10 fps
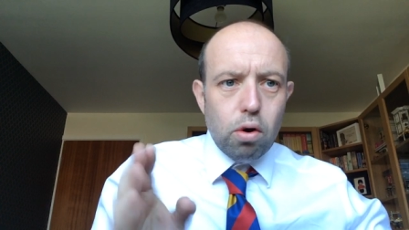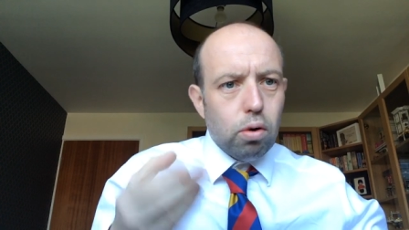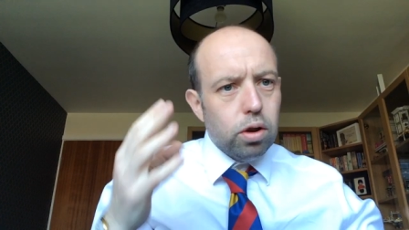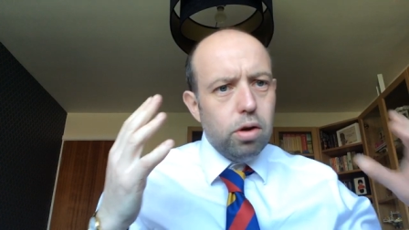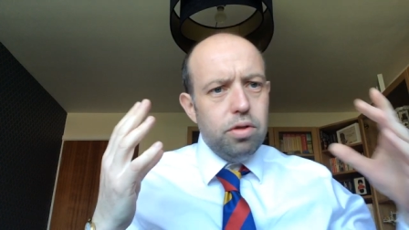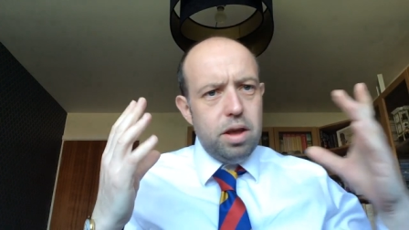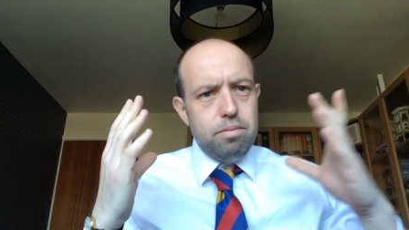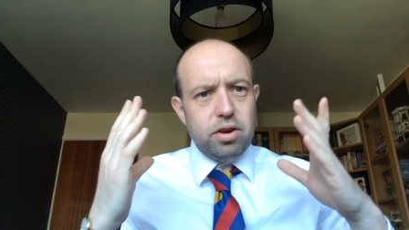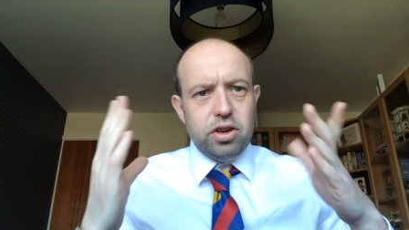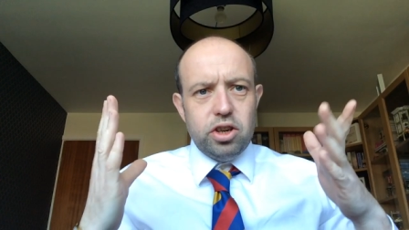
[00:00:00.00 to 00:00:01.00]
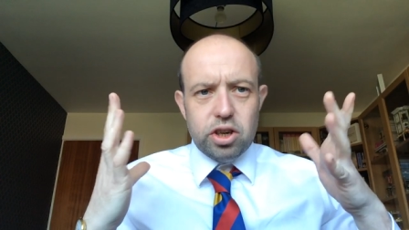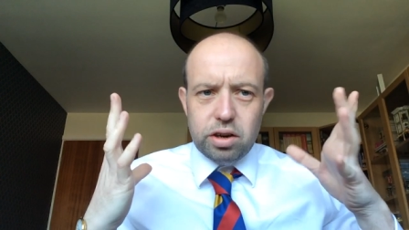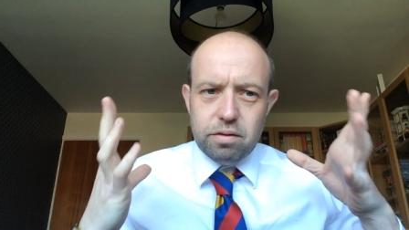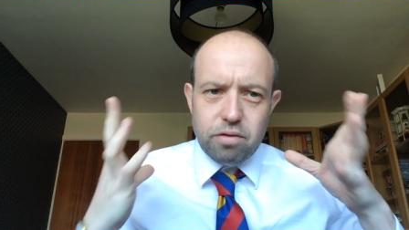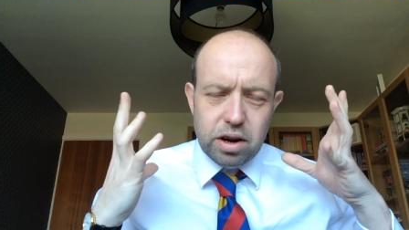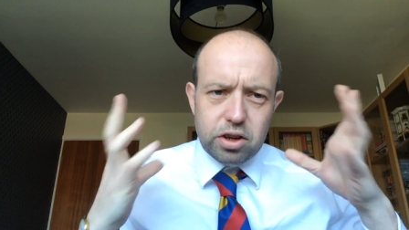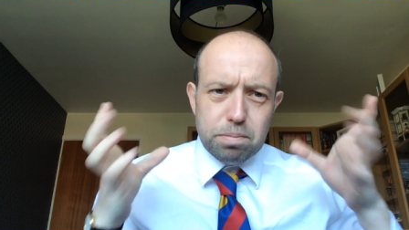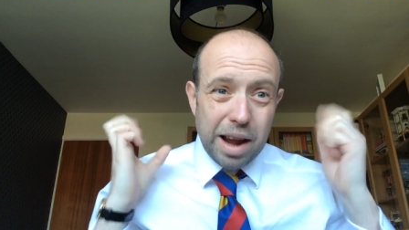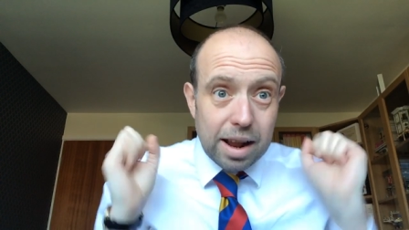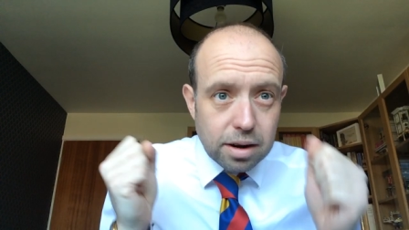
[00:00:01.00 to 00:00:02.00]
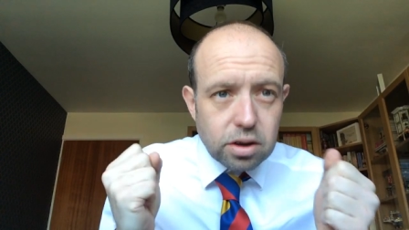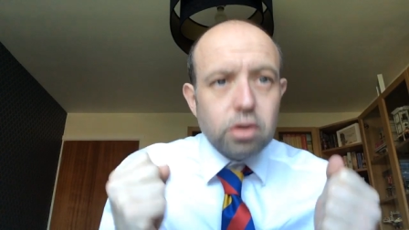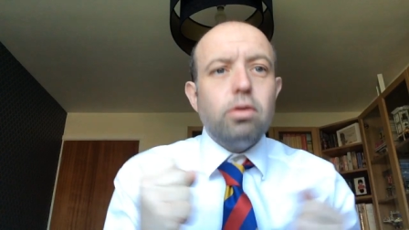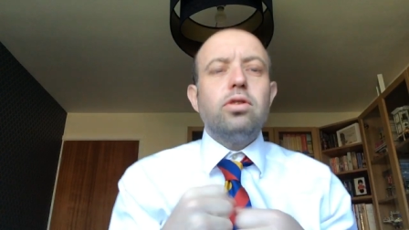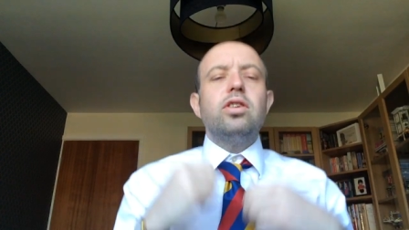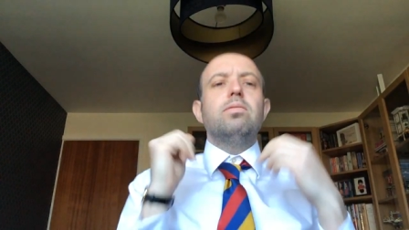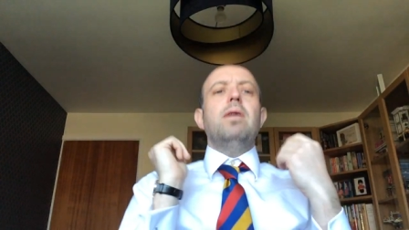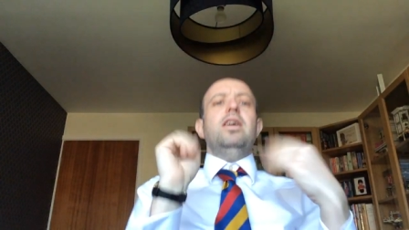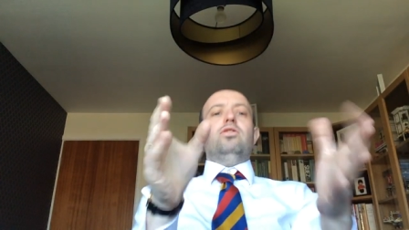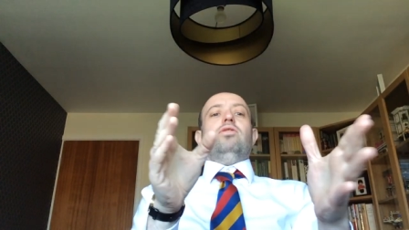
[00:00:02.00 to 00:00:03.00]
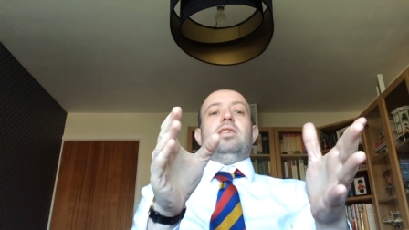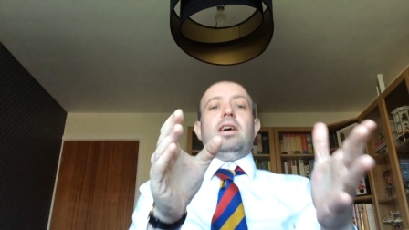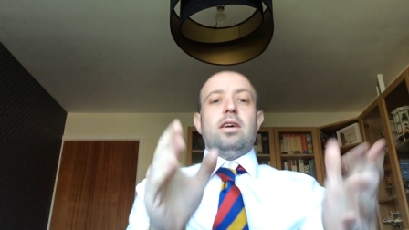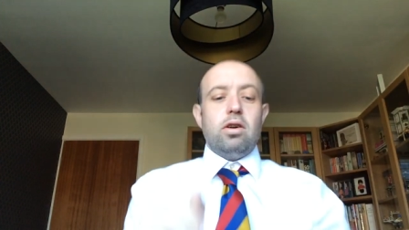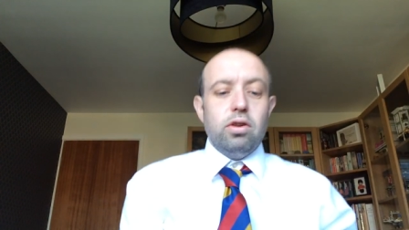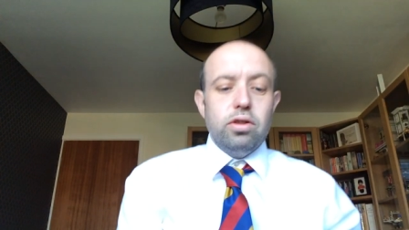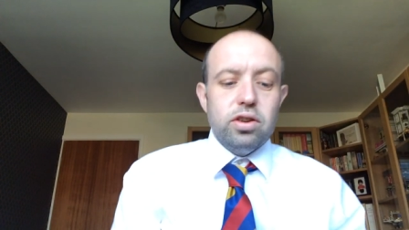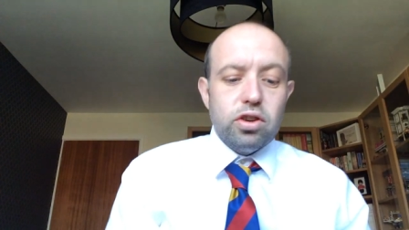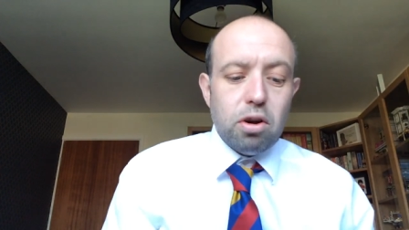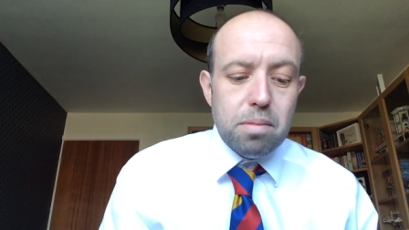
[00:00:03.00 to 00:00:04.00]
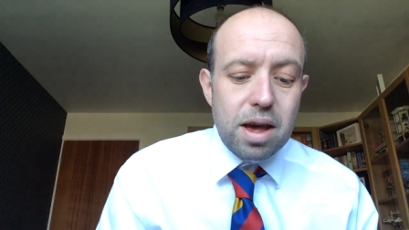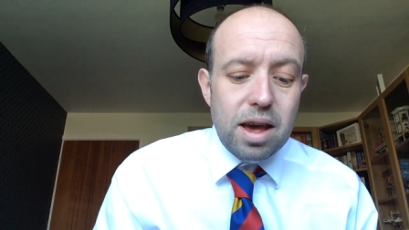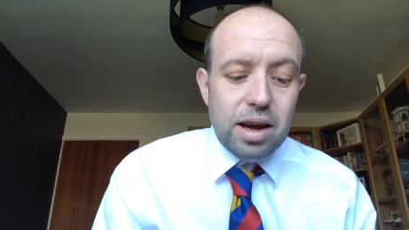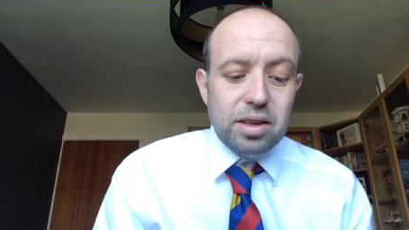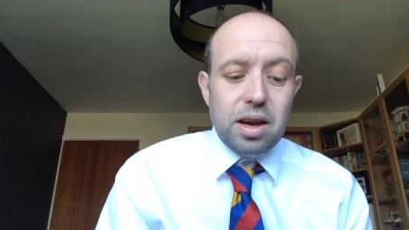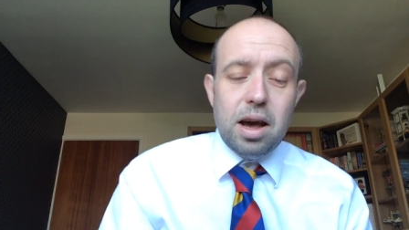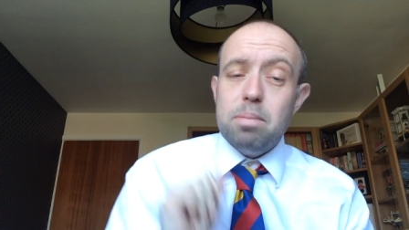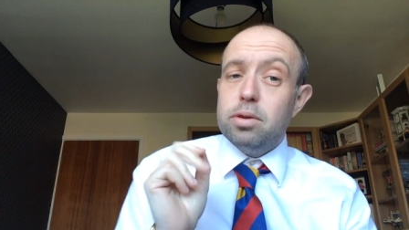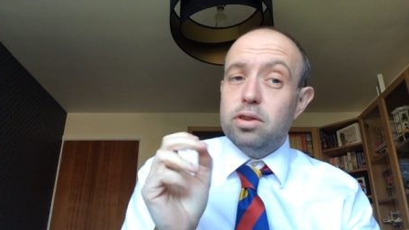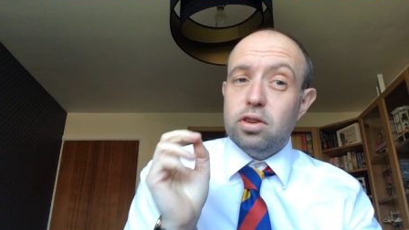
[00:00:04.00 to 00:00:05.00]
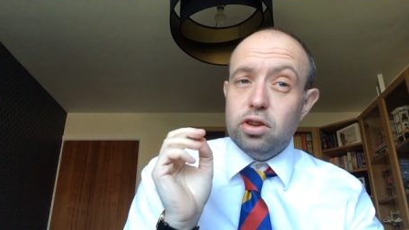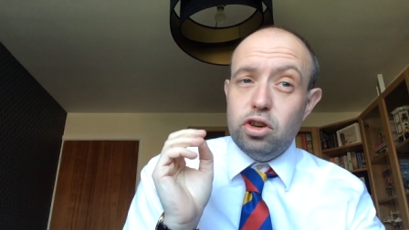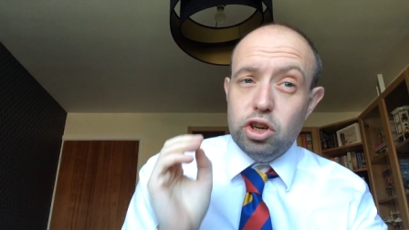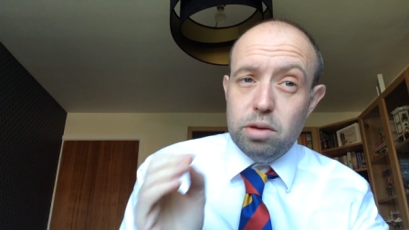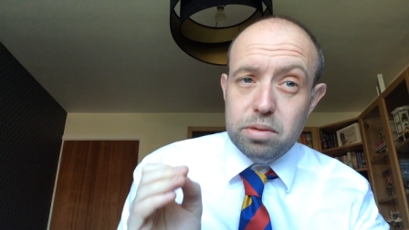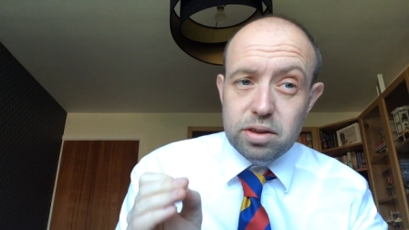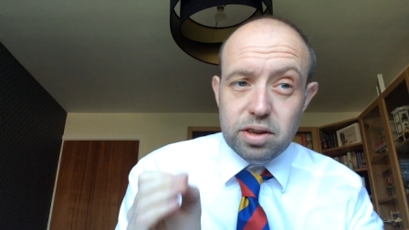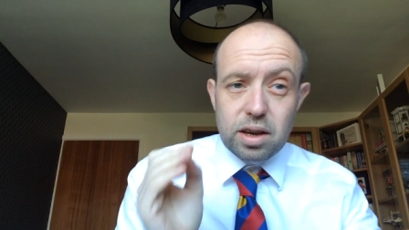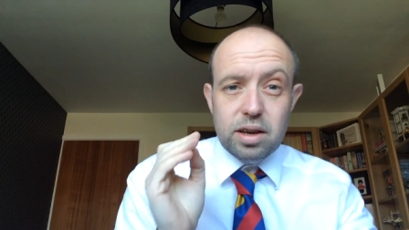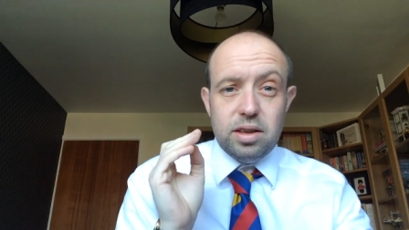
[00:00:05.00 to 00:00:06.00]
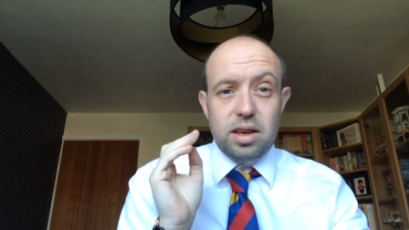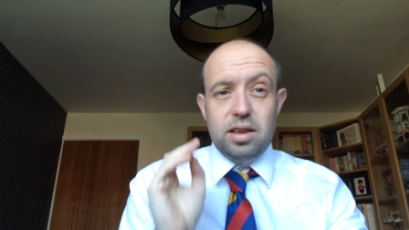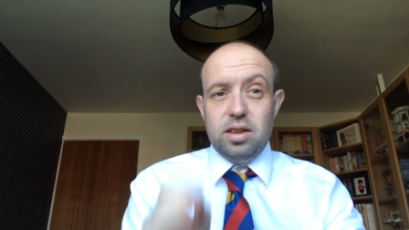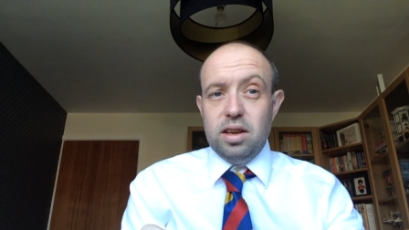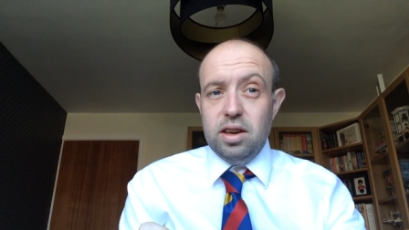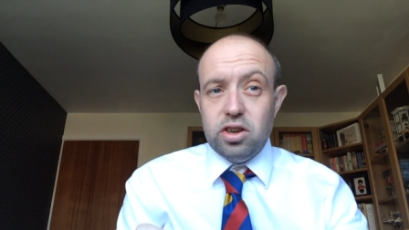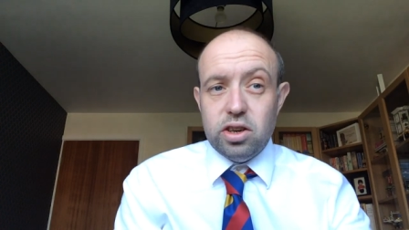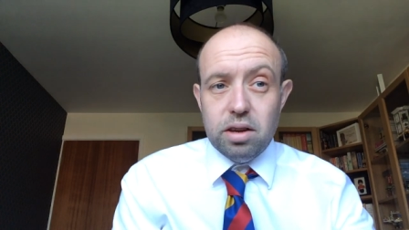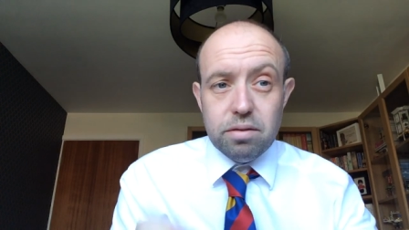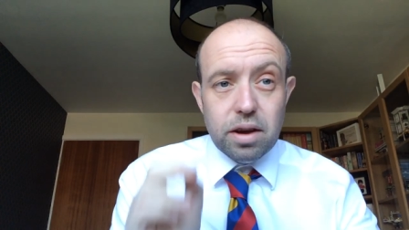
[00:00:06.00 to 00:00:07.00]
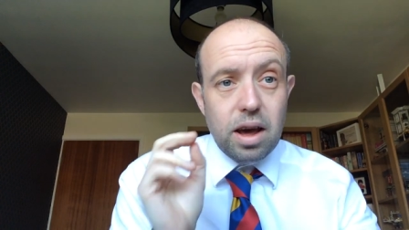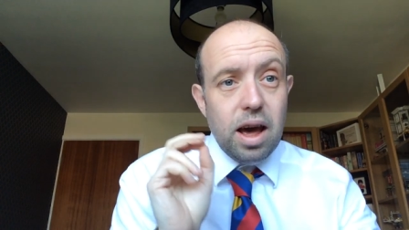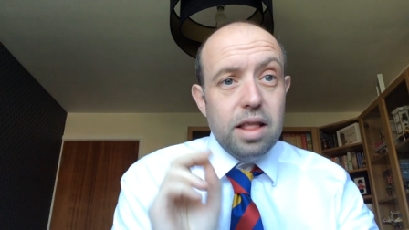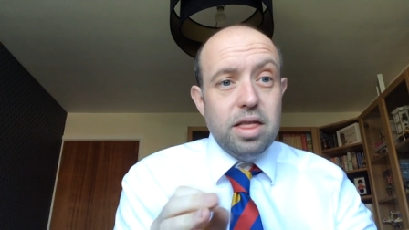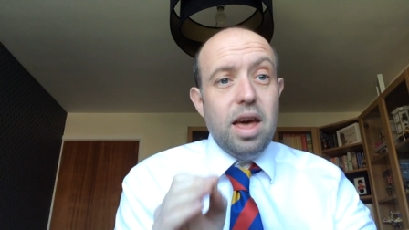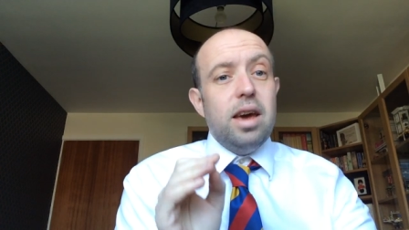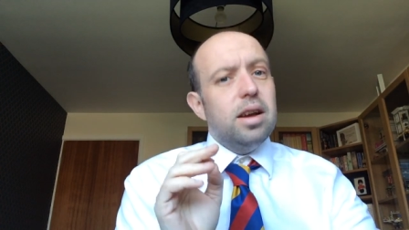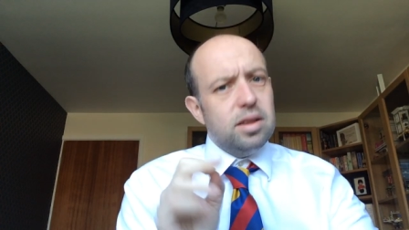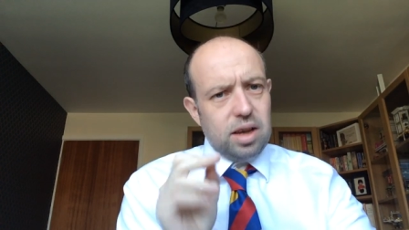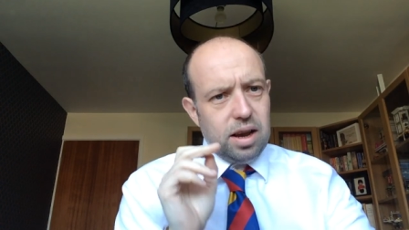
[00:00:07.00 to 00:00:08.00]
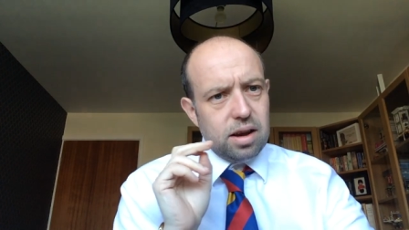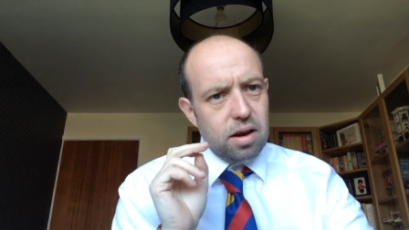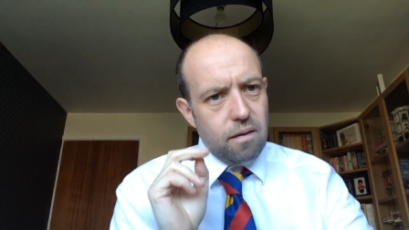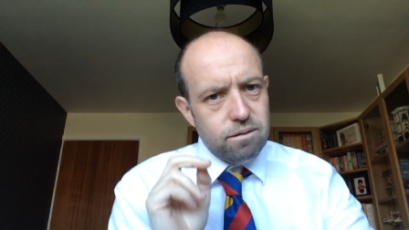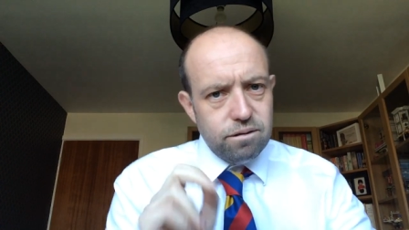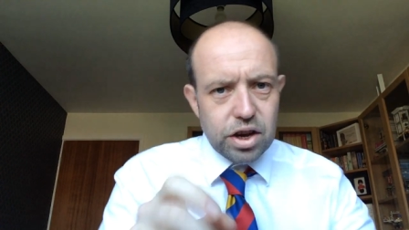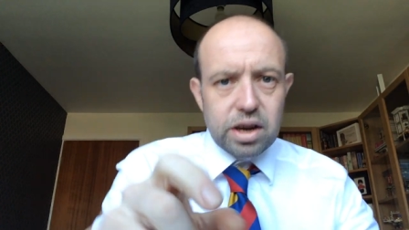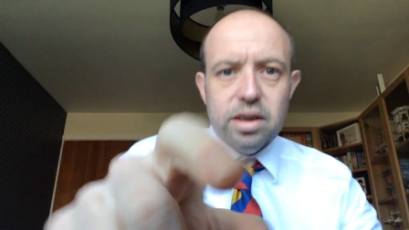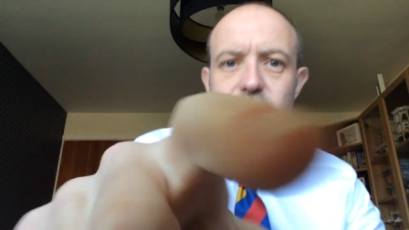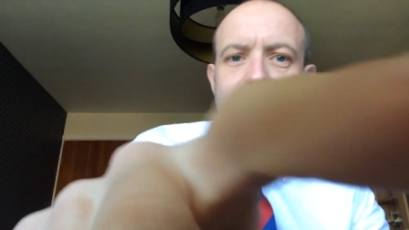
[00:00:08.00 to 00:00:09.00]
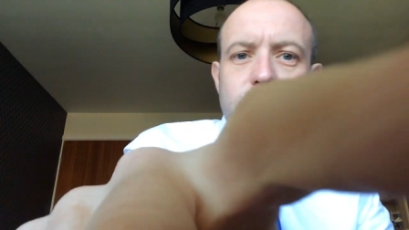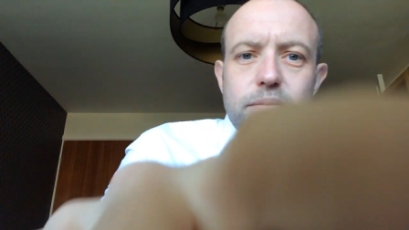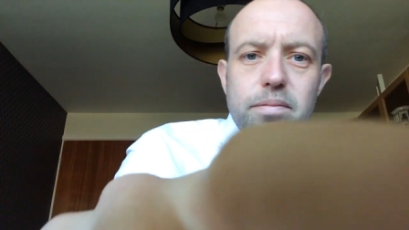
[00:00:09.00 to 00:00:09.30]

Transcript: although the British and French plan to launch this major attack on the Somme, as it happens, the Germans seize the initiative, and they attack first.